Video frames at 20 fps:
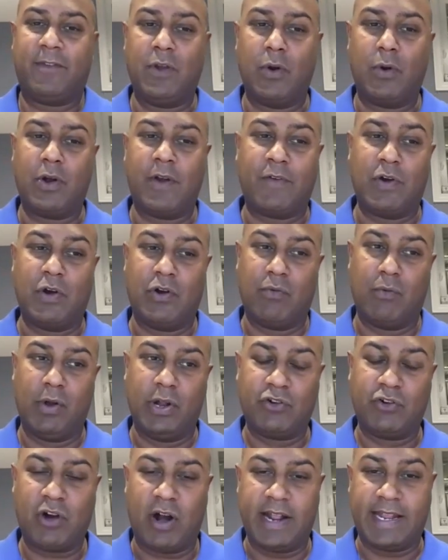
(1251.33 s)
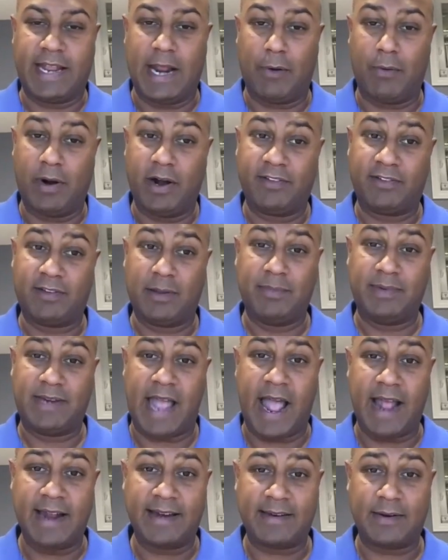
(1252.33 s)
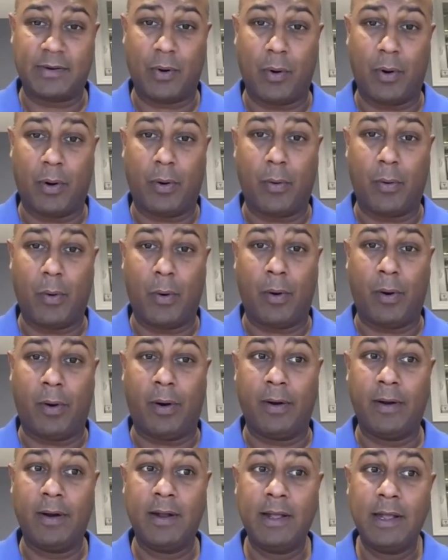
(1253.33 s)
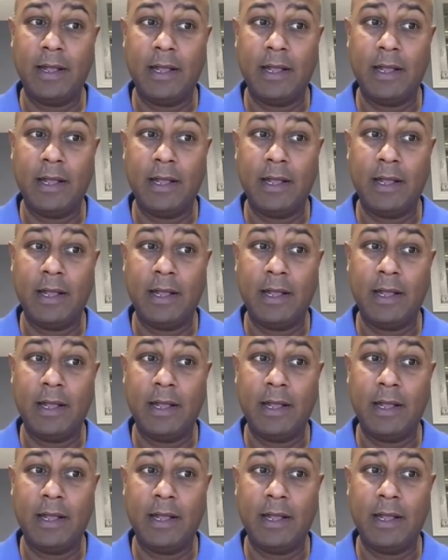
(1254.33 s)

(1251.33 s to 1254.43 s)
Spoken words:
you're really trying to get rid of some debt, or